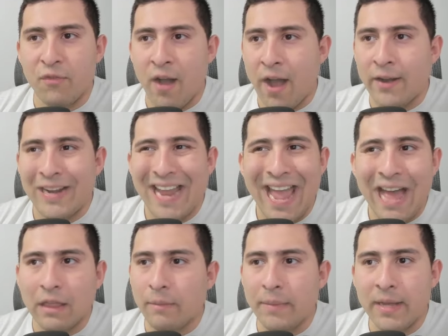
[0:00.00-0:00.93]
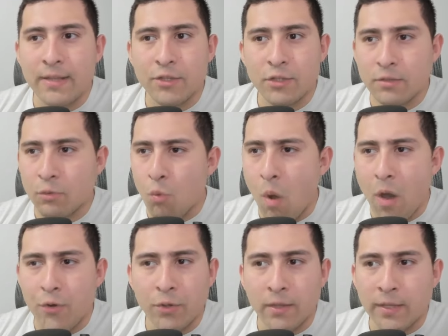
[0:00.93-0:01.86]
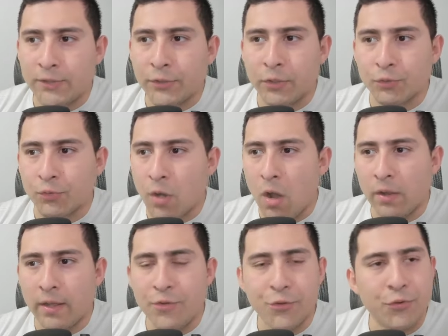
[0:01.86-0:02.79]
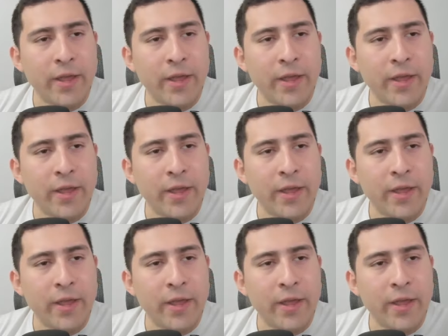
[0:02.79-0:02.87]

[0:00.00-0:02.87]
fire elements, water, electric, rock, and you